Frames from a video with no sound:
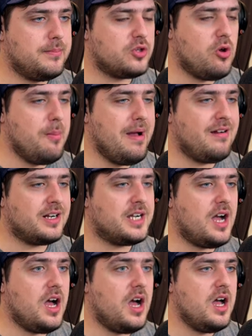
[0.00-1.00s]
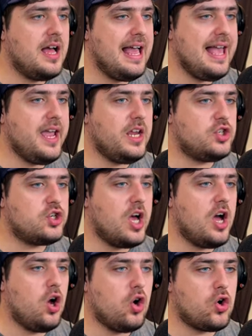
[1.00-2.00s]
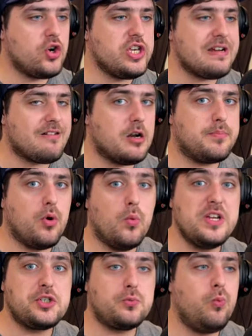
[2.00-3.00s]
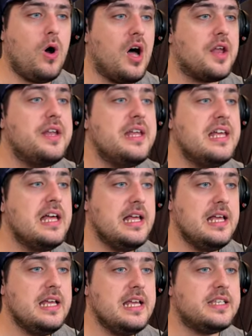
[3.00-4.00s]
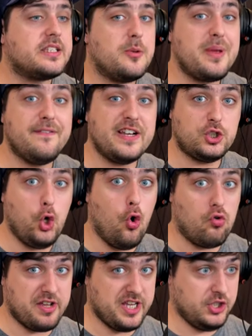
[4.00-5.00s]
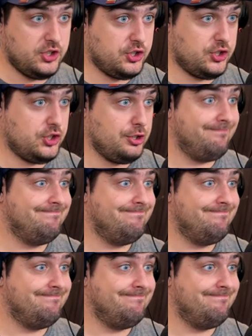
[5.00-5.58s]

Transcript: So America, Asia, or Europe? Which one is going to be victorious?